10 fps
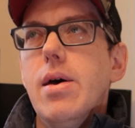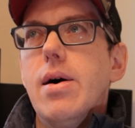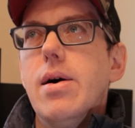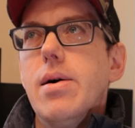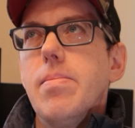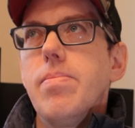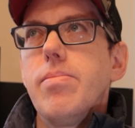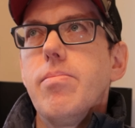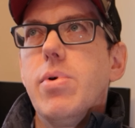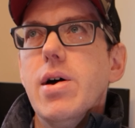
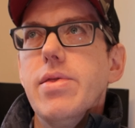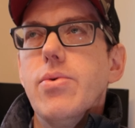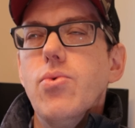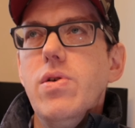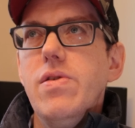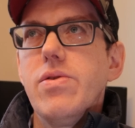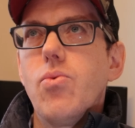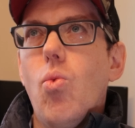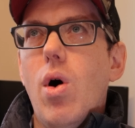but the reason